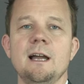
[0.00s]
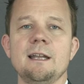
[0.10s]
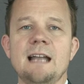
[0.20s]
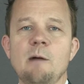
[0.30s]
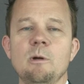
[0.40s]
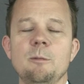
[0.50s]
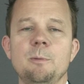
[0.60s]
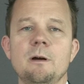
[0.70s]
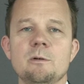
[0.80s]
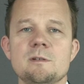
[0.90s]
And I will
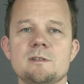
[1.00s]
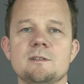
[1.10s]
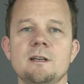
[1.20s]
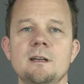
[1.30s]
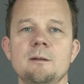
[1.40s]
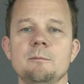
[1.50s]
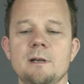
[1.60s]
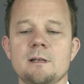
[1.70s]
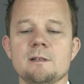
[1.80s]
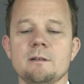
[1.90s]
post,
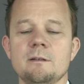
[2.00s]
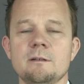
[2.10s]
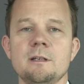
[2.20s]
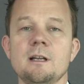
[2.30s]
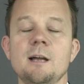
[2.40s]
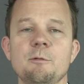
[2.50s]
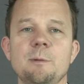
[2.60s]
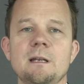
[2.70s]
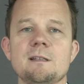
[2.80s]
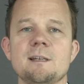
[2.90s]
in a couple of minutes,